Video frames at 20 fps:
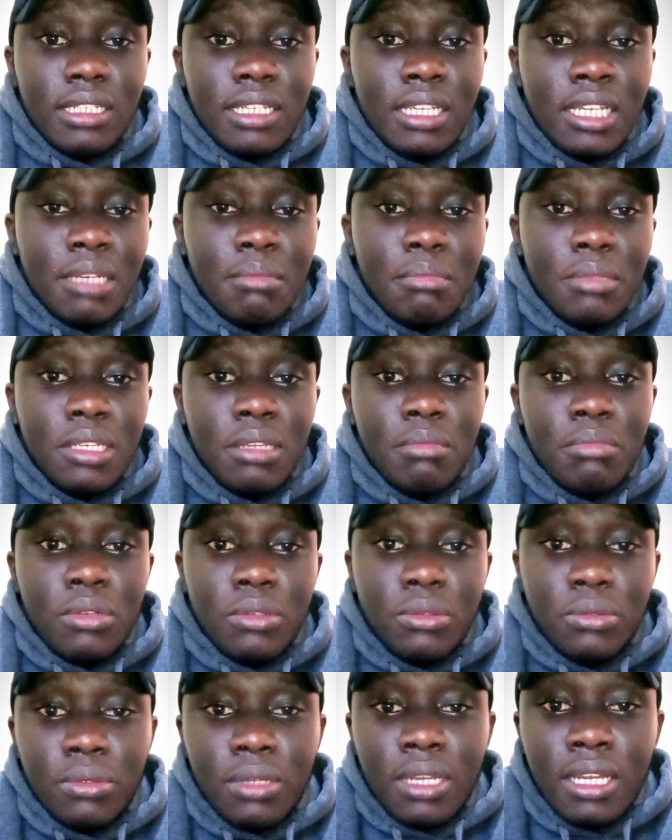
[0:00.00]
and be
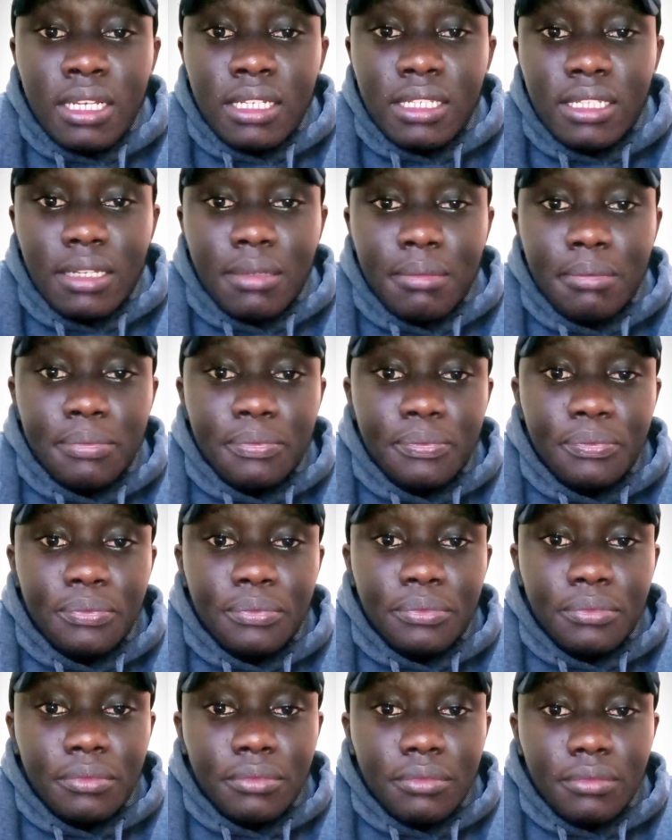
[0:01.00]
able to earn some
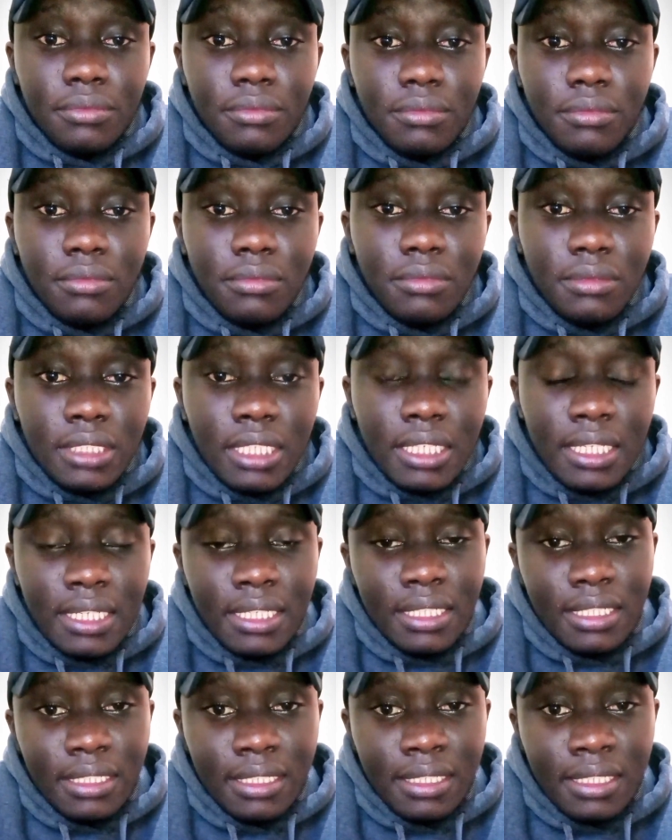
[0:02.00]

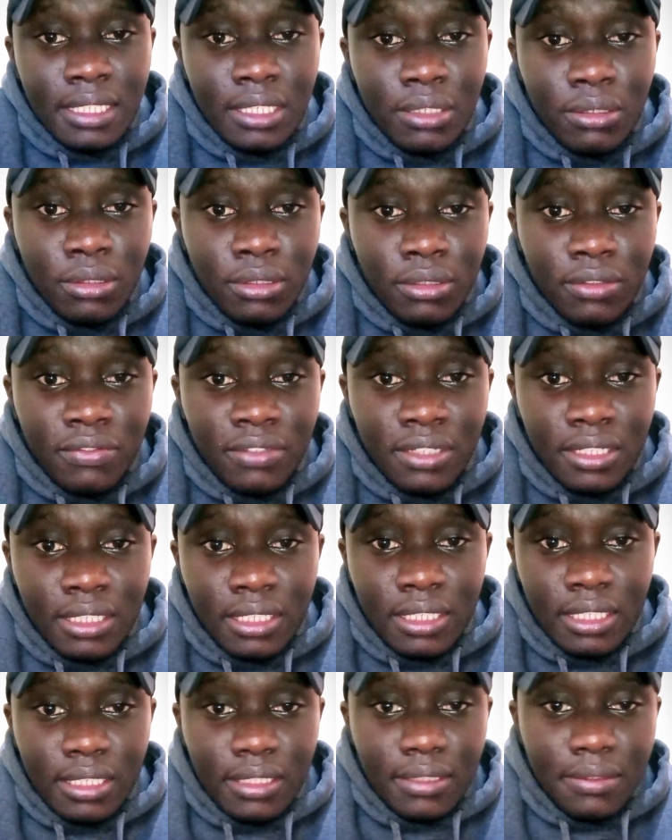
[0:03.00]
interest out of
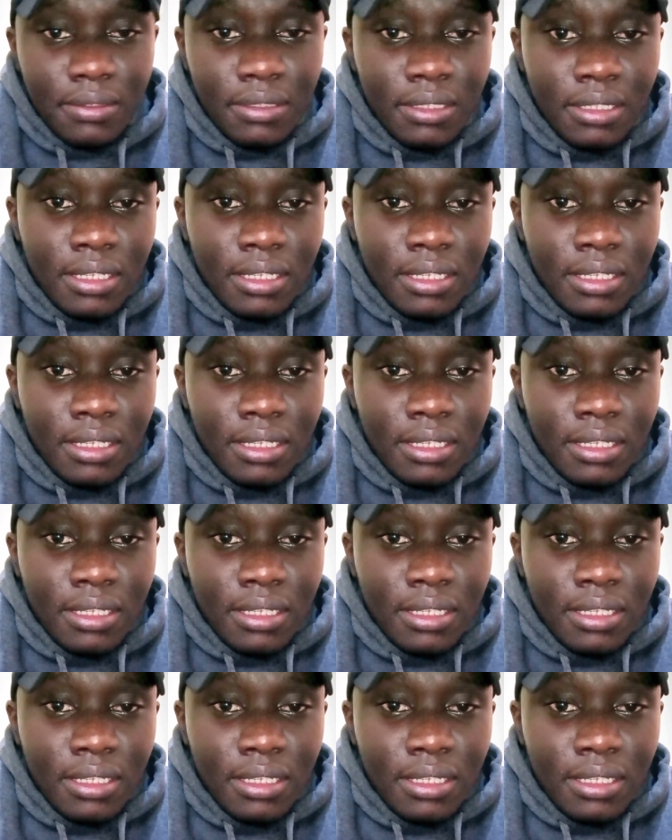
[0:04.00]
it.